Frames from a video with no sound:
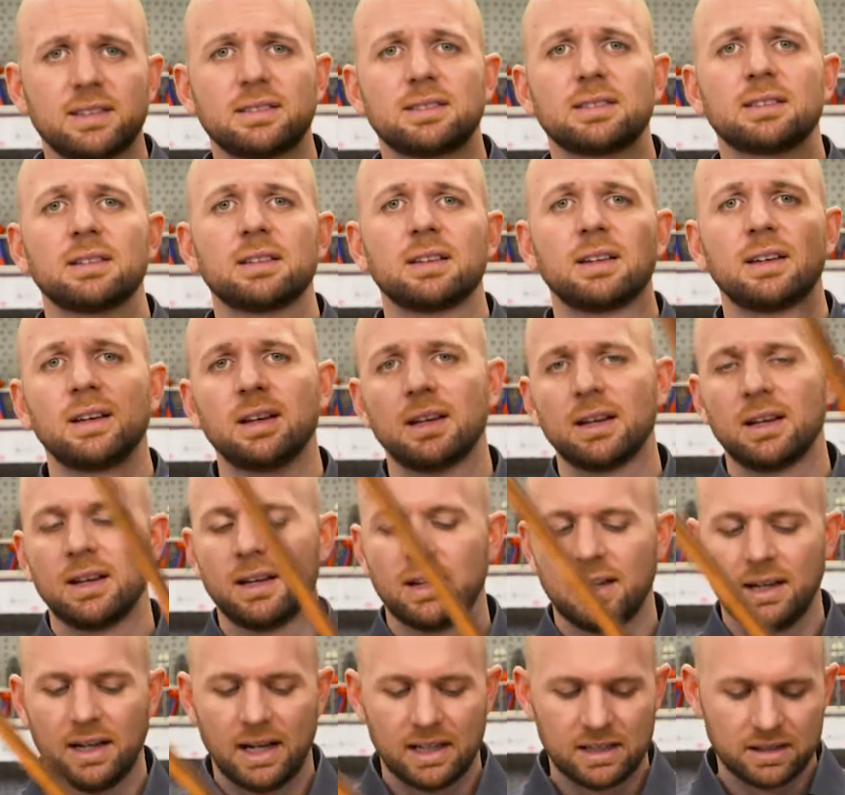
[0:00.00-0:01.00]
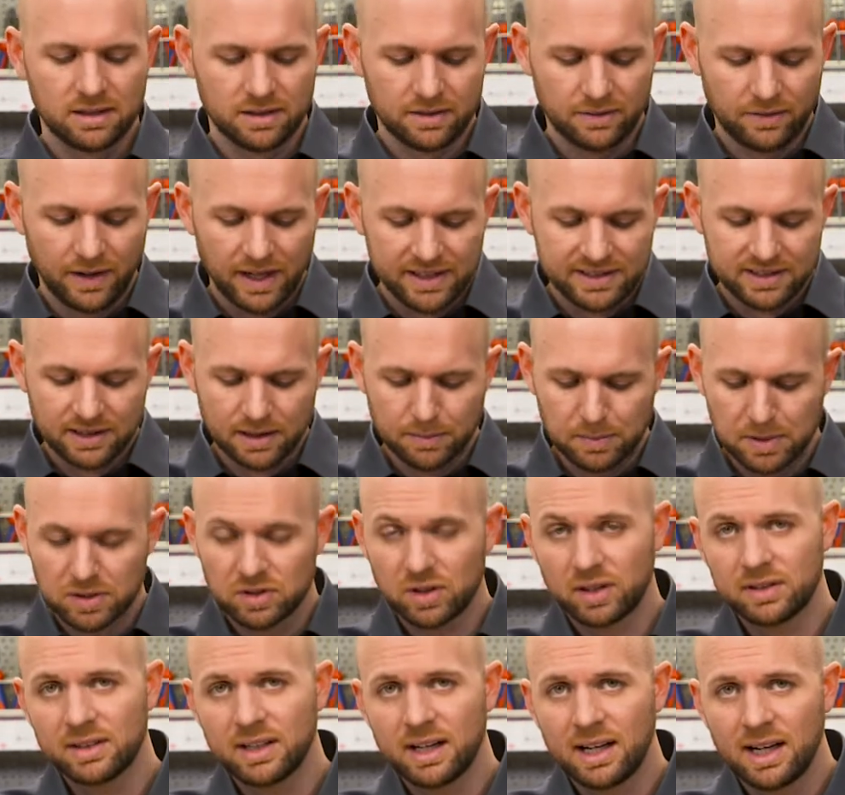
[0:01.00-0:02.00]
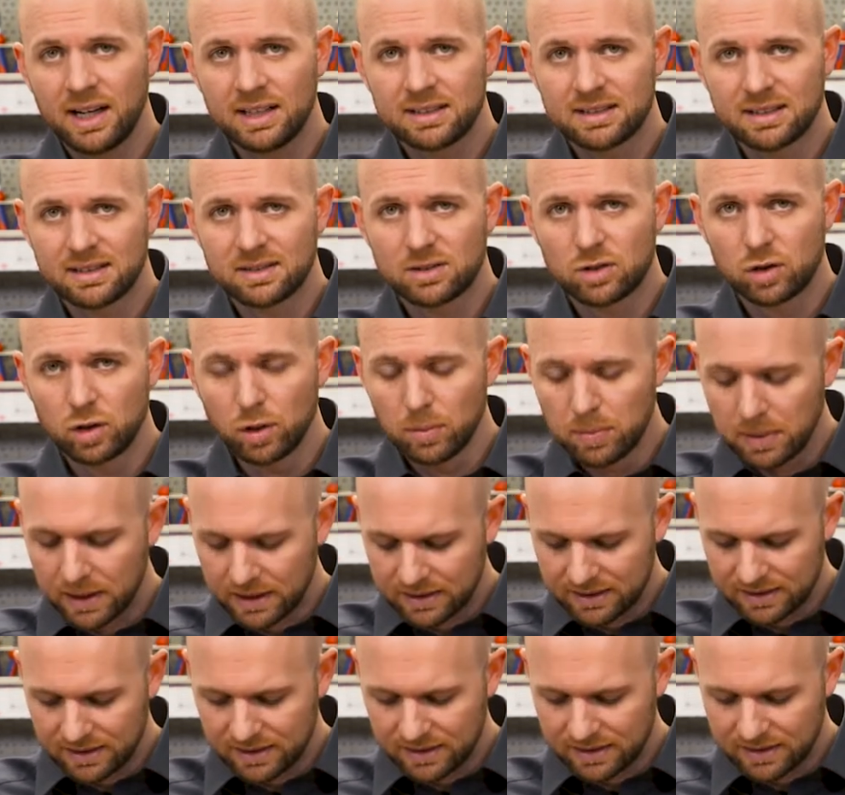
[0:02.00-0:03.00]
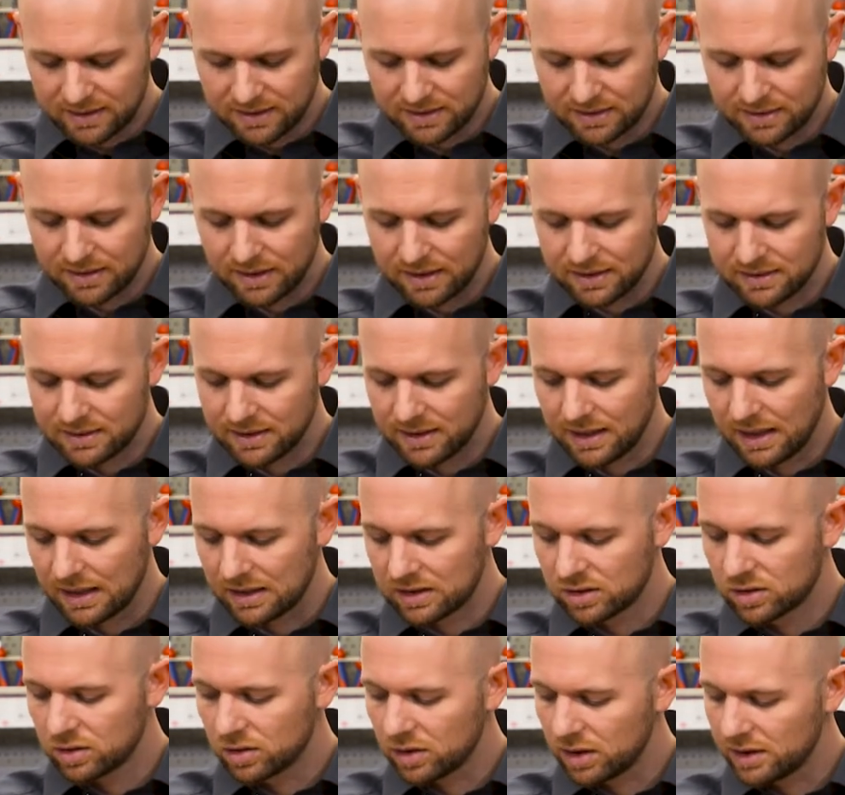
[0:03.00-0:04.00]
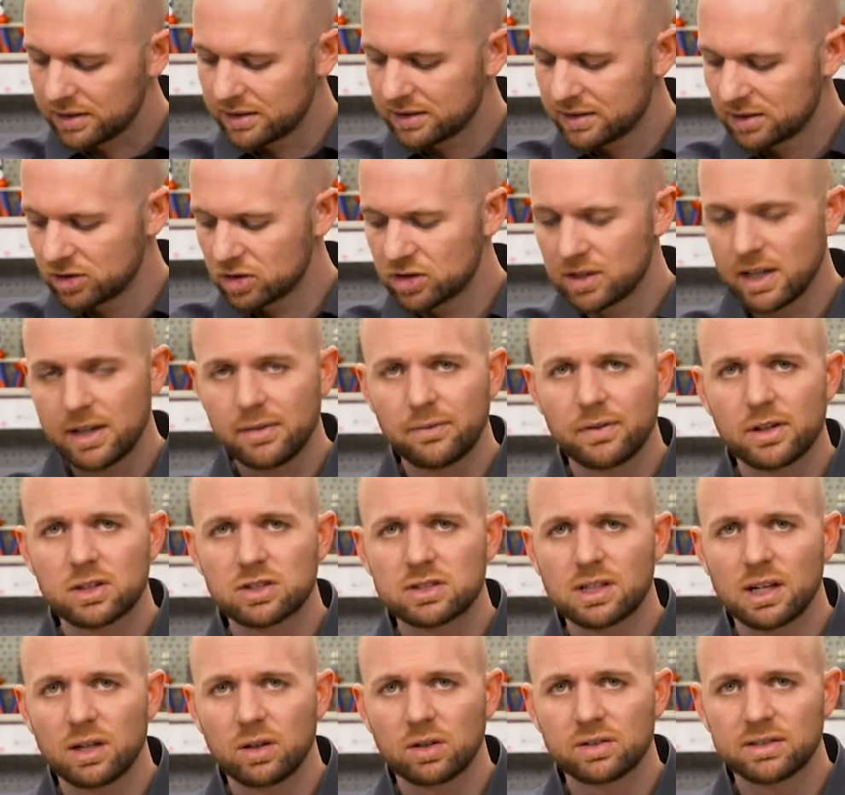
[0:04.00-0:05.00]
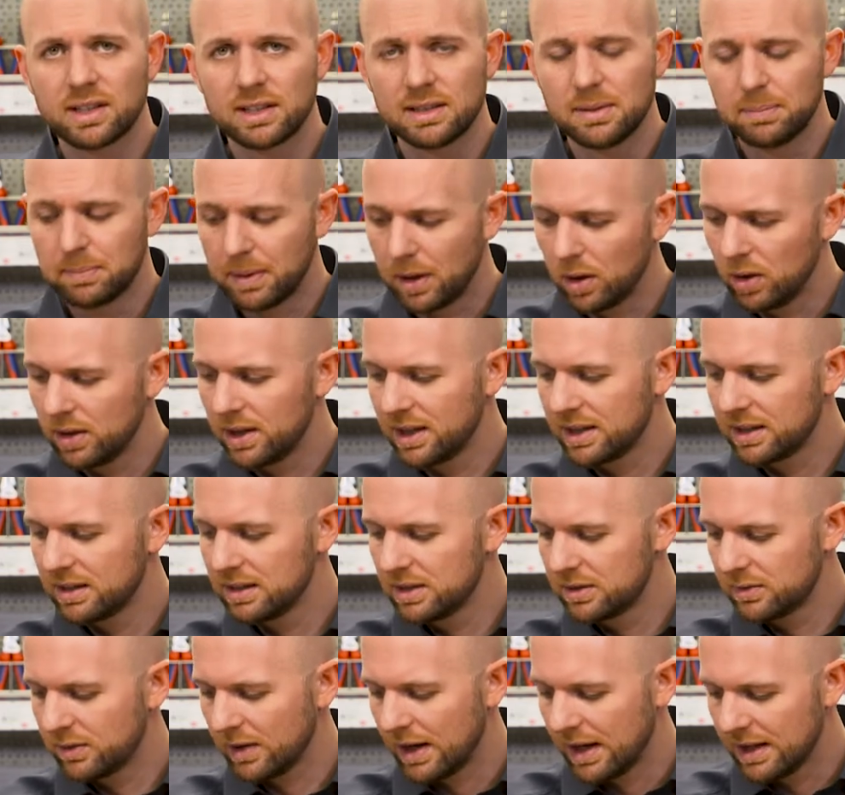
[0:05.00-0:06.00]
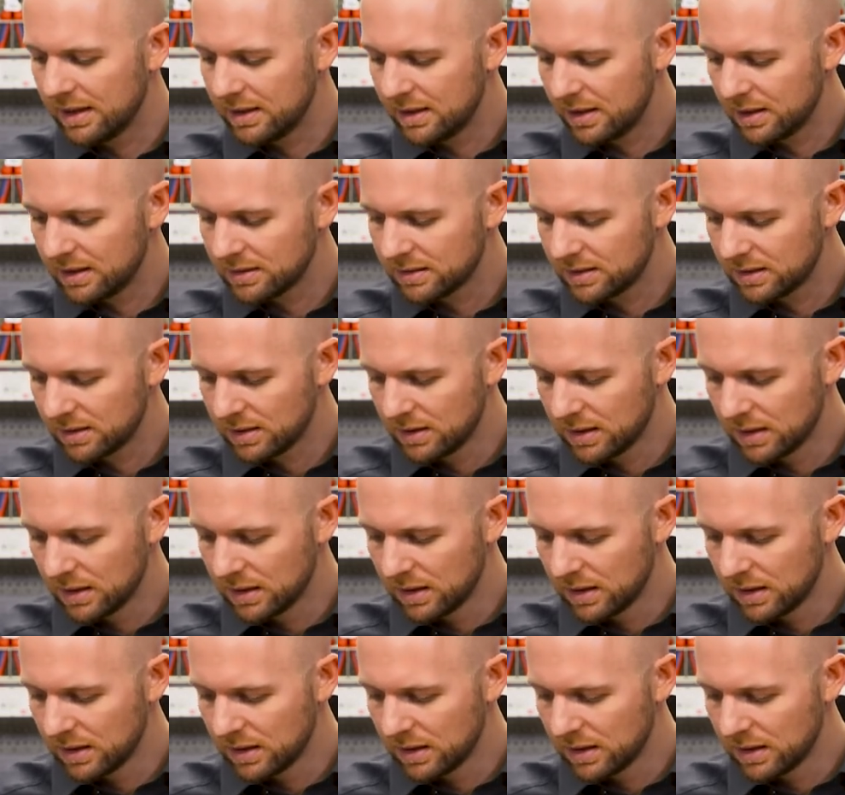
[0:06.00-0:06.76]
Now we're at the cutting process. Another special feature of the TubiX is that its overall length does not change,